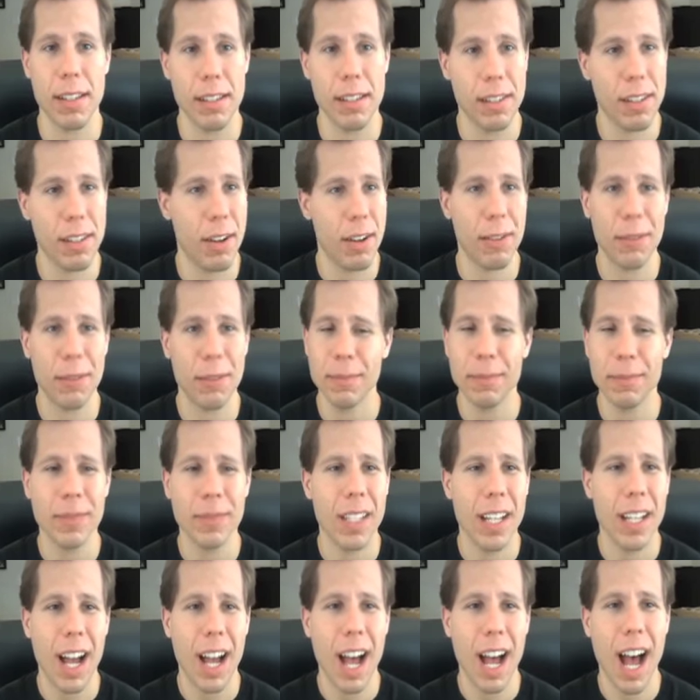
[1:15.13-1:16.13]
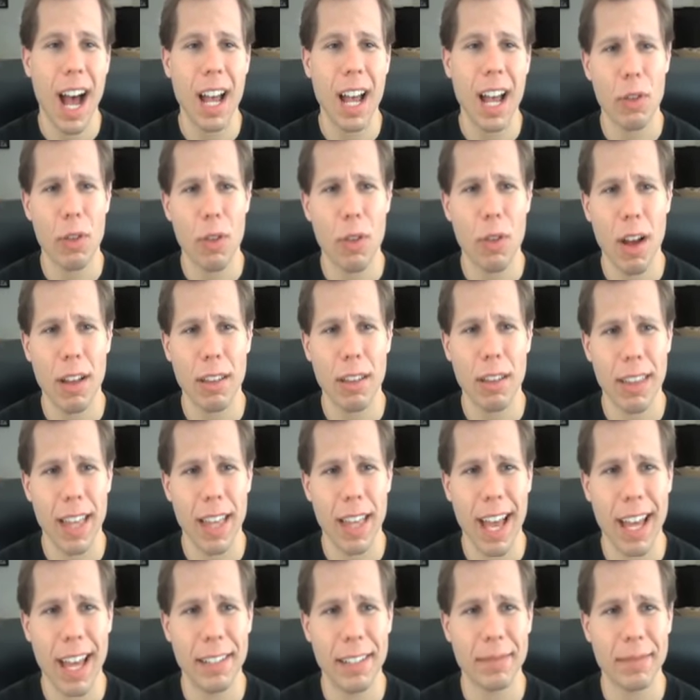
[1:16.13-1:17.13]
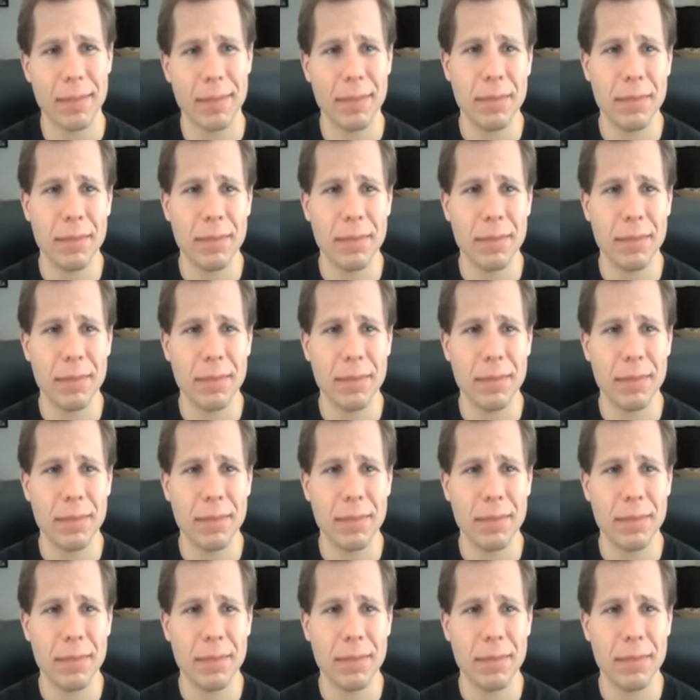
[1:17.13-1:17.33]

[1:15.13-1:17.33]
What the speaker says: So I thought that,